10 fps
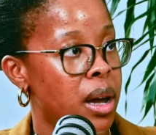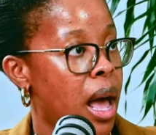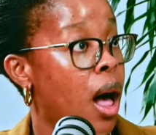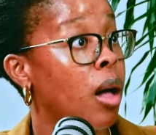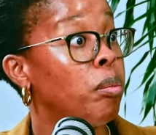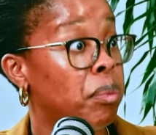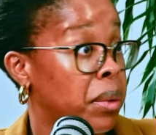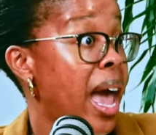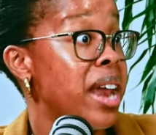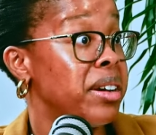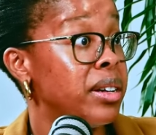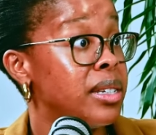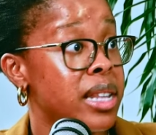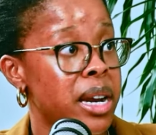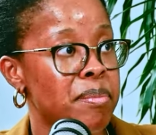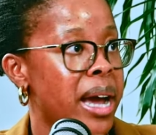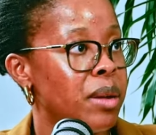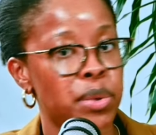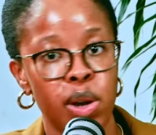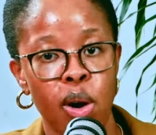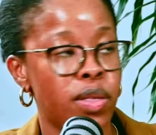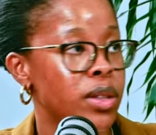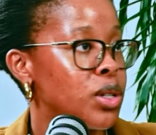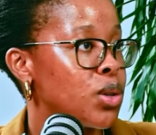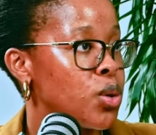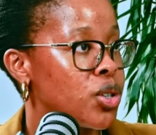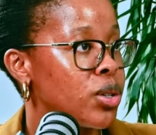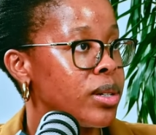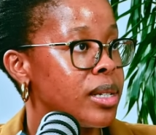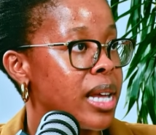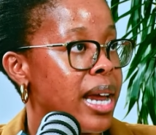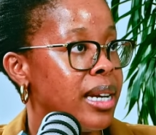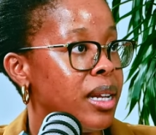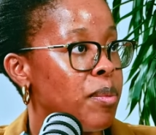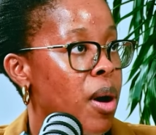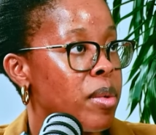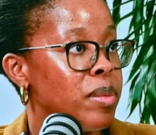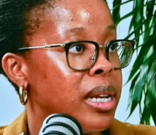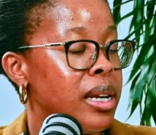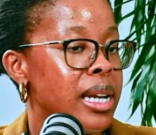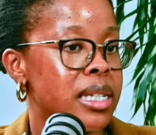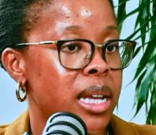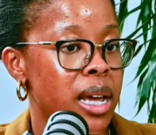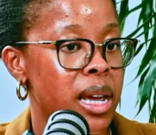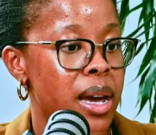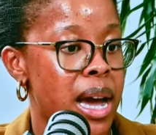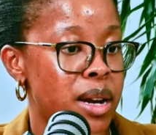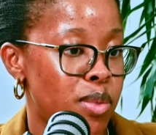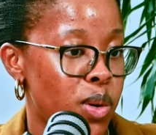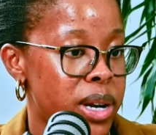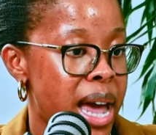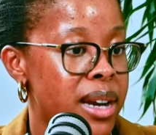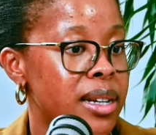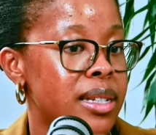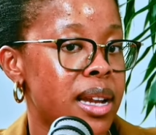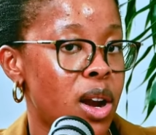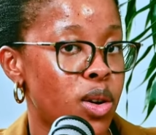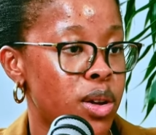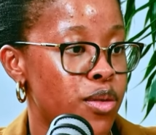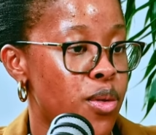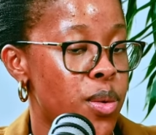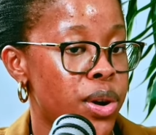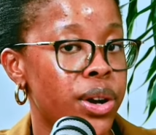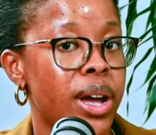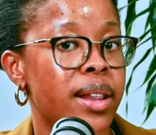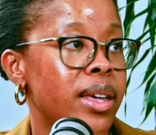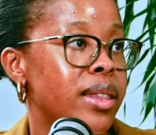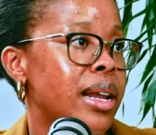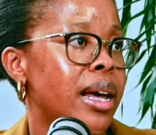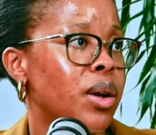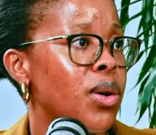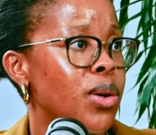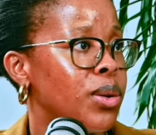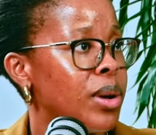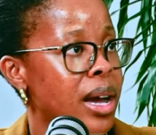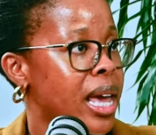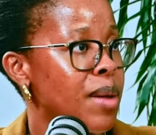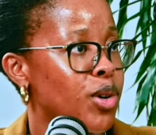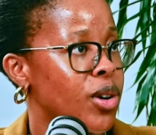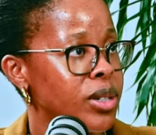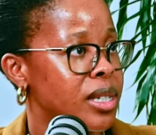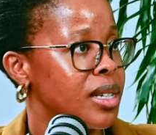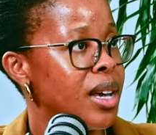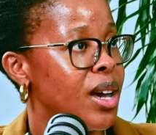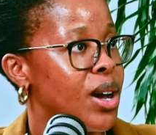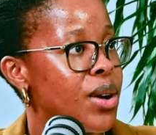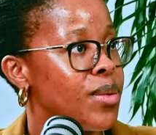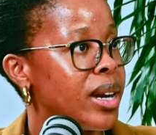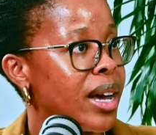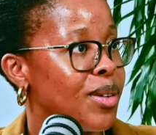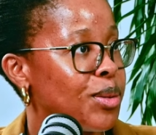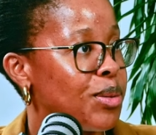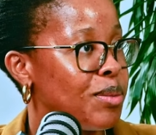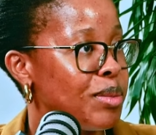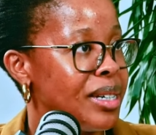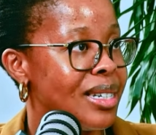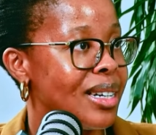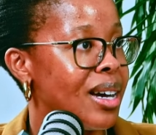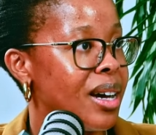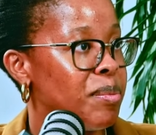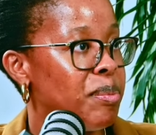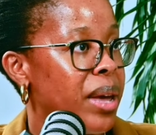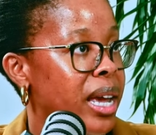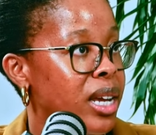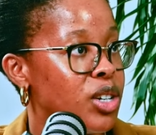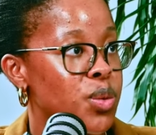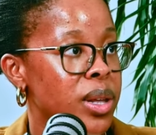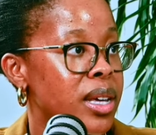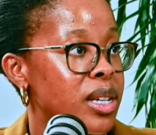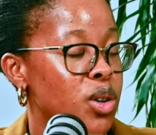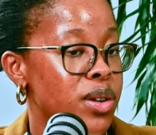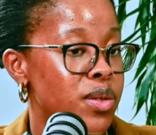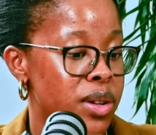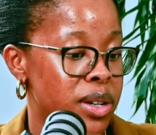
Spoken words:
help candidates that might be on the socials and they probably, let's say, unemployed candidates that are looking for work, and then they're like, I came across a REDi Recruitment page, whether it's on